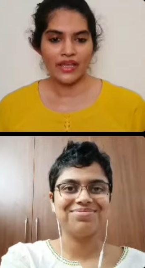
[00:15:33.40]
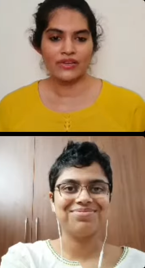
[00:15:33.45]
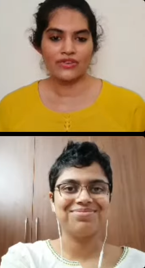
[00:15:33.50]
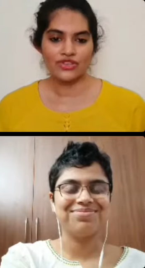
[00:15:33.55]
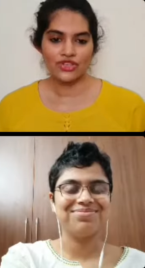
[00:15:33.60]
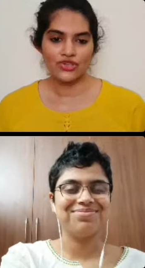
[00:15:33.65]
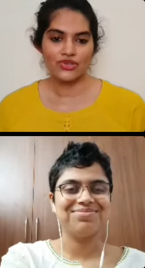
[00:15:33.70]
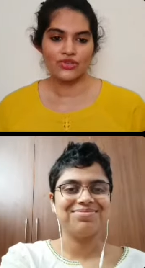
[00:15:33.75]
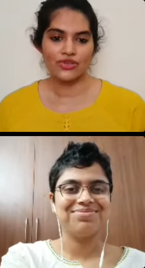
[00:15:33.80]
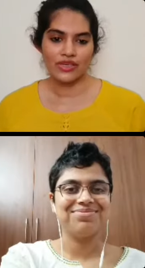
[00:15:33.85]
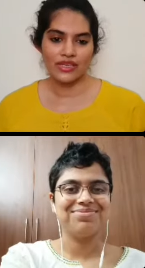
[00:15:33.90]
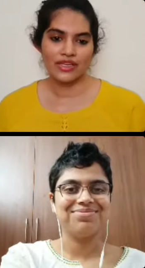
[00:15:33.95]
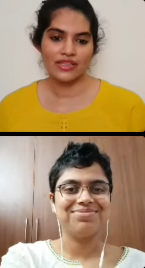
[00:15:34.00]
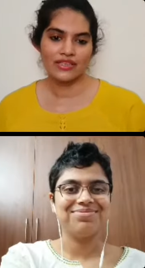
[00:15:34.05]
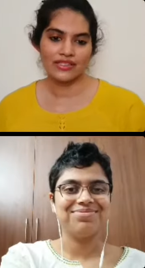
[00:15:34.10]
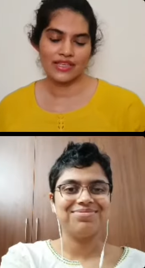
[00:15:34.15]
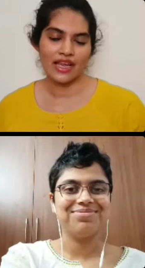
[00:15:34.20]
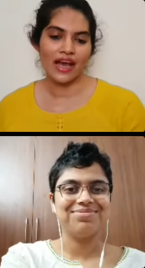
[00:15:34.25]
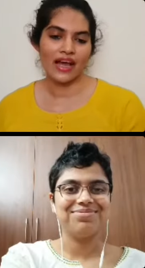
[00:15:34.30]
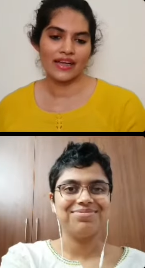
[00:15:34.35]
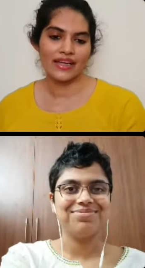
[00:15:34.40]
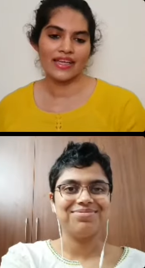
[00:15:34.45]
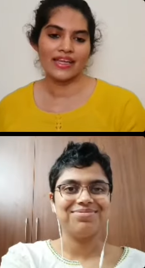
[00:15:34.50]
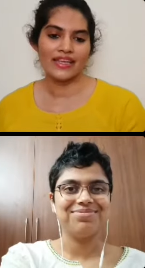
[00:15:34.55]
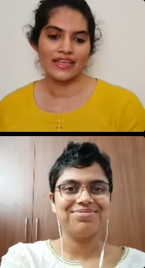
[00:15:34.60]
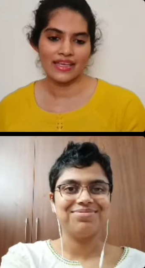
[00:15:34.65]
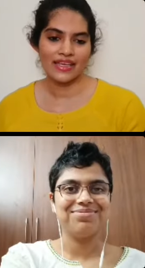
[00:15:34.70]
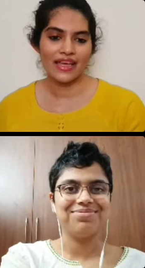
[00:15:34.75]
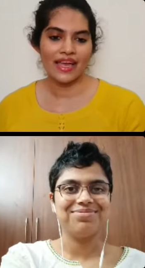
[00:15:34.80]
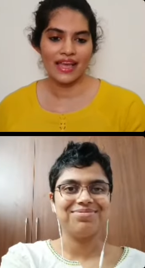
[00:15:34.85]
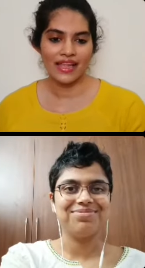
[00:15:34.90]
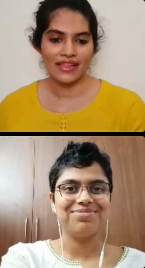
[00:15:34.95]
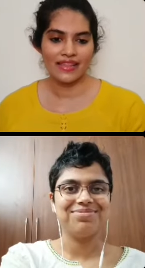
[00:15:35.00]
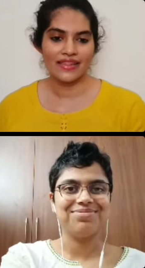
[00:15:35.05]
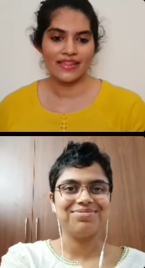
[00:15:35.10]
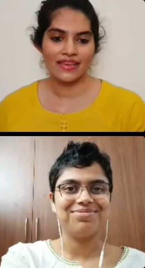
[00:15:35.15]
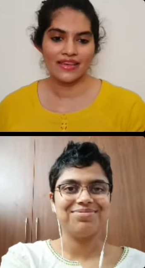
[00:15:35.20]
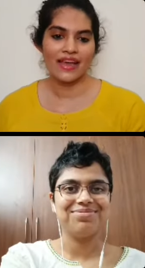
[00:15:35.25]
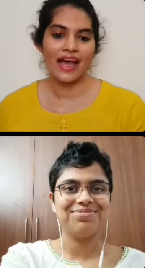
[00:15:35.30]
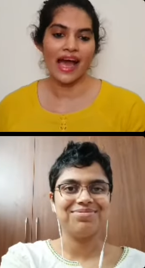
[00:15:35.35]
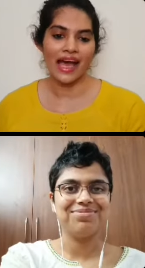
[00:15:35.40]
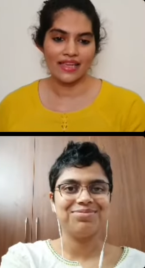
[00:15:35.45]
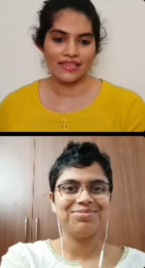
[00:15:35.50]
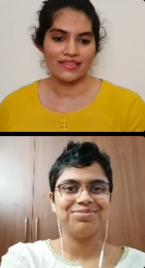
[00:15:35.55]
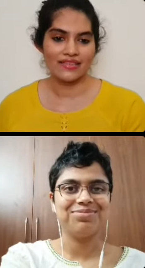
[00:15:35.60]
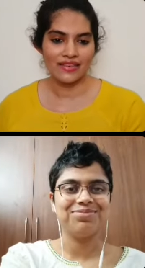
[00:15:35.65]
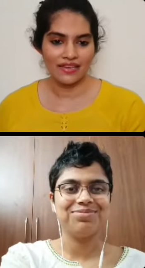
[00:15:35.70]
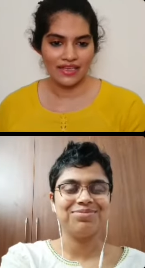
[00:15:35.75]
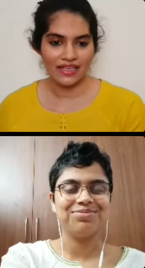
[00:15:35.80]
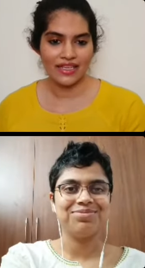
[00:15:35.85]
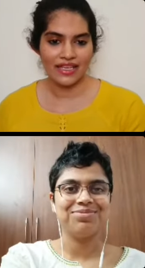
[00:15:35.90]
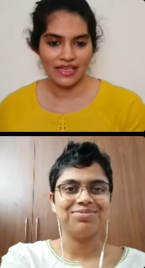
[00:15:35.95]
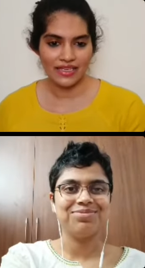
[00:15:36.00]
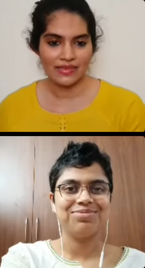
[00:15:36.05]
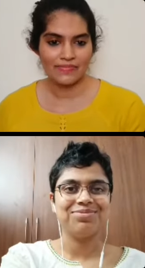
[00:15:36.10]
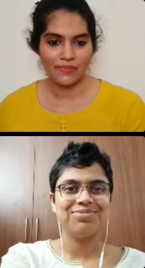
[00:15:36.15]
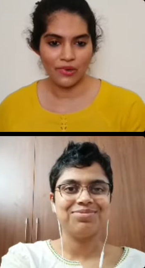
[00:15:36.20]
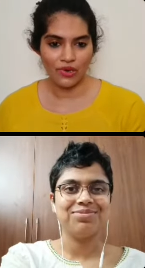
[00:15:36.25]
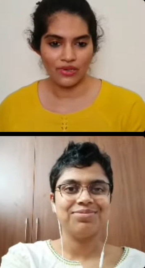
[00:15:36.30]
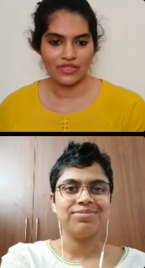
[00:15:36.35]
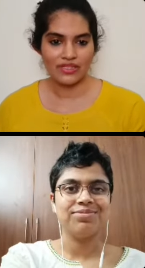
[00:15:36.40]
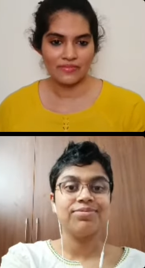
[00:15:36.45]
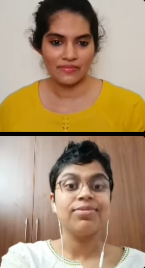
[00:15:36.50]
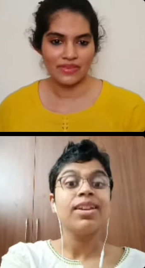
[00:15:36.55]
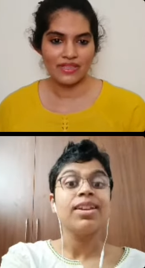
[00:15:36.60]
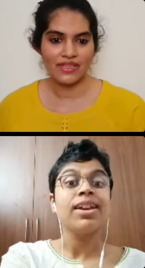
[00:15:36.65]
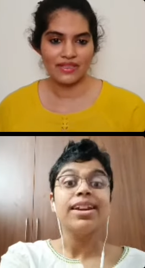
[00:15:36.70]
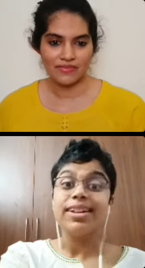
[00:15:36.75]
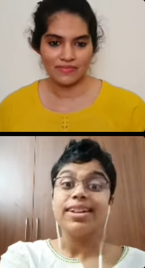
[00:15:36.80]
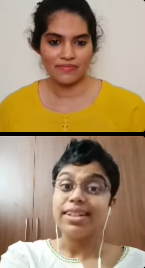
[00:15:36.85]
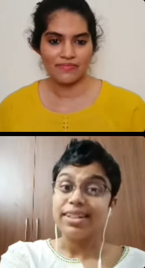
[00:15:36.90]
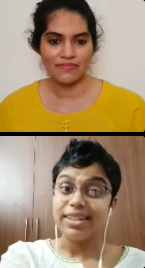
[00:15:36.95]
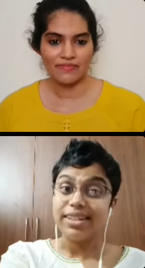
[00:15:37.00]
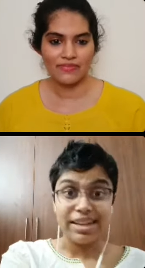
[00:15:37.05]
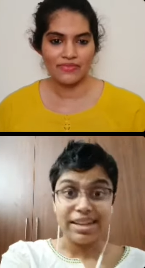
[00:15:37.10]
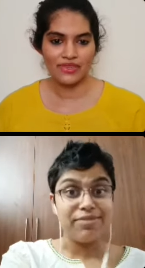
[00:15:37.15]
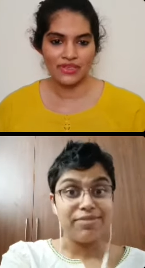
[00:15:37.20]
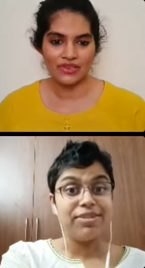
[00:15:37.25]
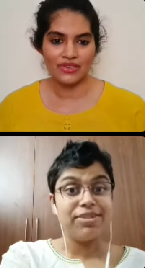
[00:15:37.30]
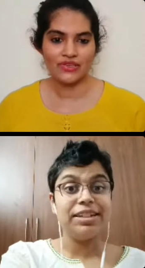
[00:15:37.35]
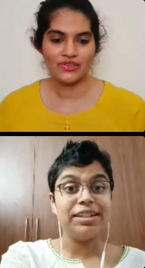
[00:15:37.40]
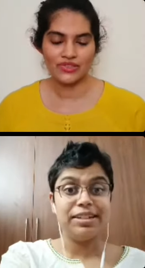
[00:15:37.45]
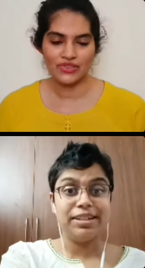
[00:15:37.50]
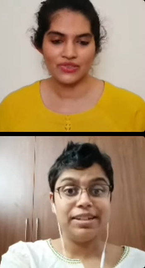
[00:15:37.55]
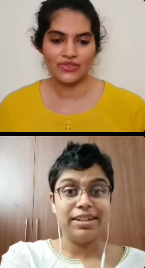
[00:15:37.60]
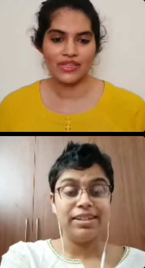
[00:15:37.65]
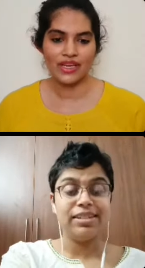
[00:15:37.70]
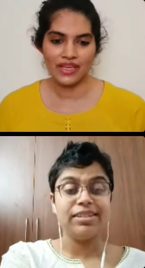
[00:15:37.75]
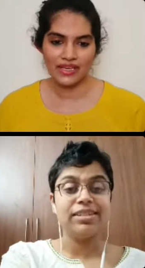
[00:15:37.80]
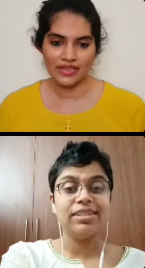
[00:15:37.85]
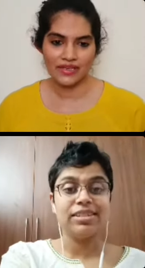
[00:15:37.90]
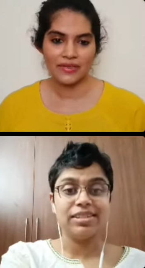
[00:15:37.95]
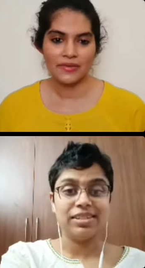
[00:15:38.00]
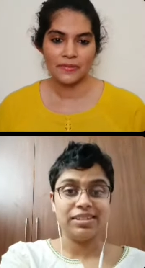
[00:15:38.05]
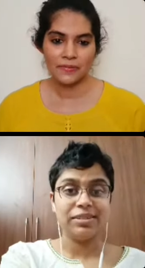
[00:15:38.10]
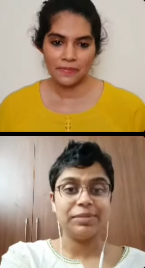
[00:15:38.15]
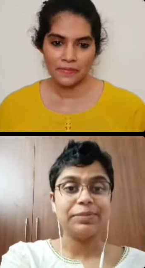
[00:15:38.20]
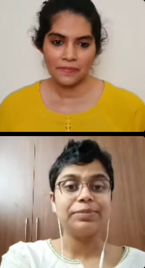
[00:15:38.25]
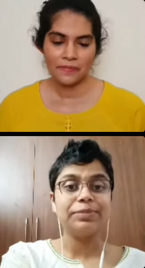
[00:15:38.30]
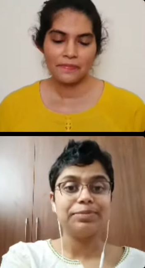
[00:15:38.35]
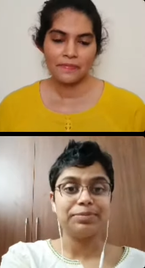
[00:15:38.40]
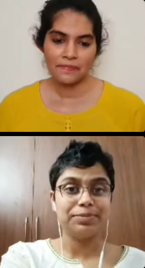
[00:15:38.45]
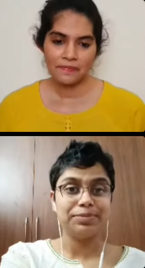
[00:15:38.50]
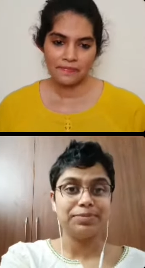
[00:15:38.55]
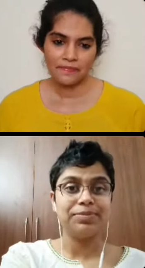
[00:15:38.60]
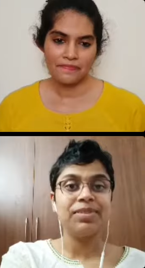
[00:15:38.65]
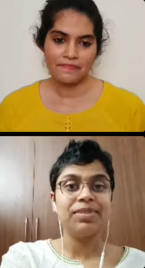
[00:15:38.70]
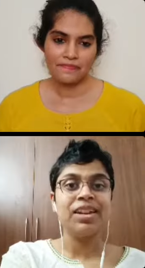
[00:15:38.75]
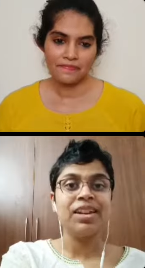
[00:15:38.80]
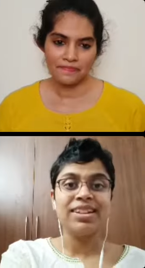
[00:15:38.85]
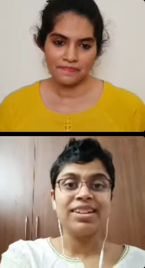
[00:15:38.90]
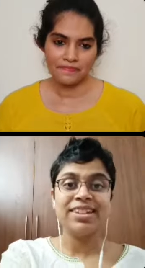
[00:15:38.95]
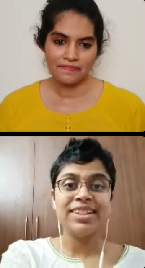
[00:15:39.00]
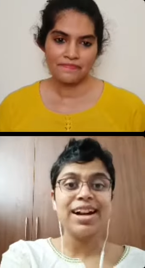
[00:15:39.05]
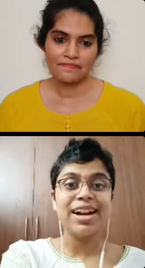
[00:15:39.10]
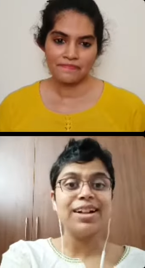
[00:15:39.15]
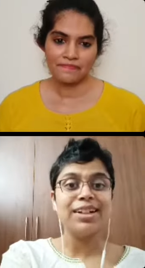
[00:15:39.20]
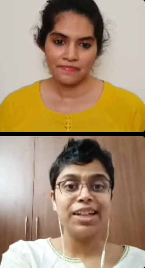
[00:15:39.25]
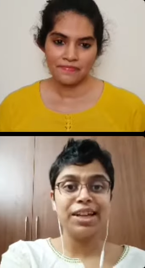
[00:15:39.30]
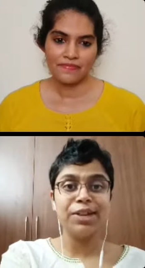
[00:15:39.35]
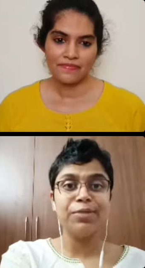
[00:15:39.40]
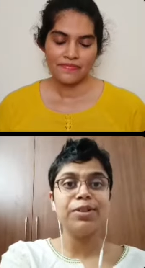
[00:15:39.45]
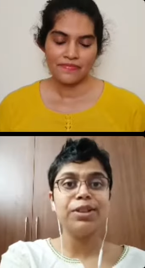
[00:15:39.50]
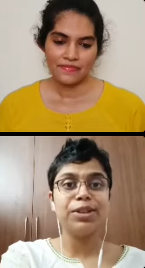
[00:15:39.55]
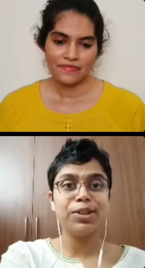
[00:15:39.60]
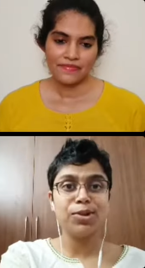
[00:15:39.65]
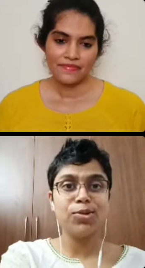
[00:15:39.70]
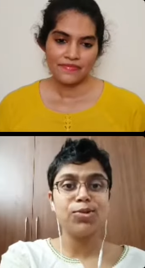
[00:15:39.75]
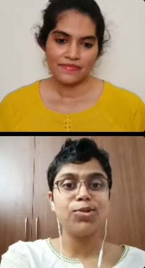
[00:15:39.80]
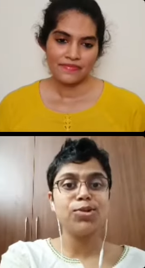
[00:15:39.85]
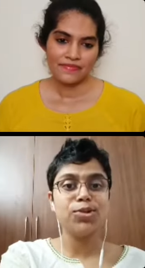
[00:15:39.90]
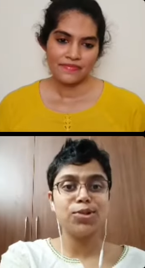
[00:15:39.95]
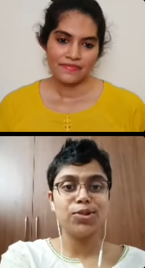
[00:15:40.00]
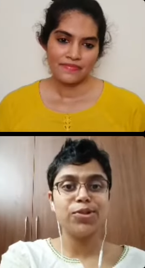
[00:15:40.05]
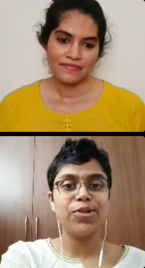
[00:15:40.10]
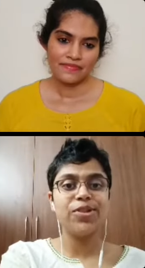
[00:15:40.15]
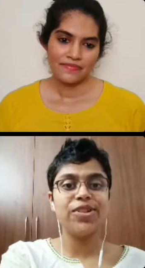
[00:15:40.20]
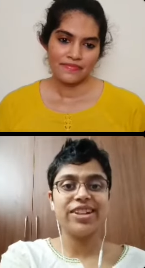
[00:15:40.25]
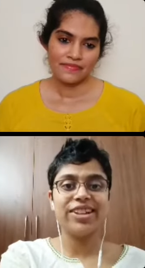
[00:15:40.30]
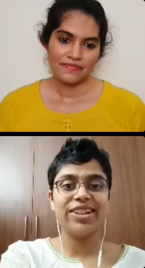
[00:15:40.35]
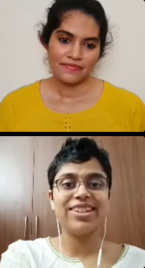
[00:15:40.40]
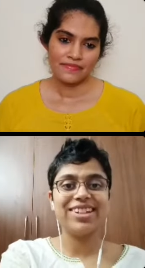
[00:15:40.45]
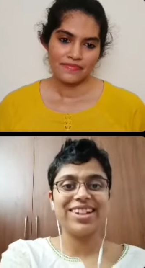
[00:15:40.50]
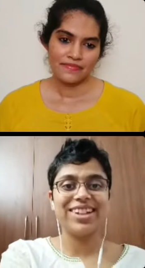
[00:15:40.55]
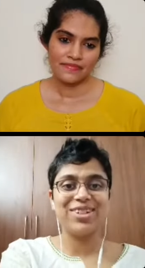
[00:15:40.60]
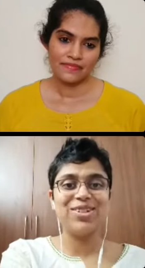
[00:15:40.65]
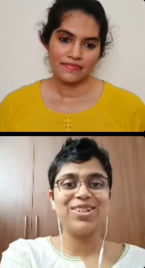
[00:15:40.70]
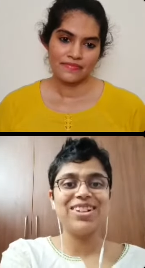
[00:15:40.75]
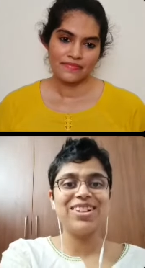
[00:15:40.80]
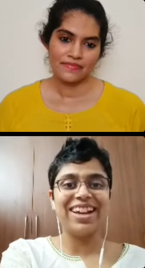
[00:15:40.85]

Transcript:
Speaker 1: you should start eating healthy as early as possible. Definitely. You know, so that
Speaker 2: mm. starting with a good store is a good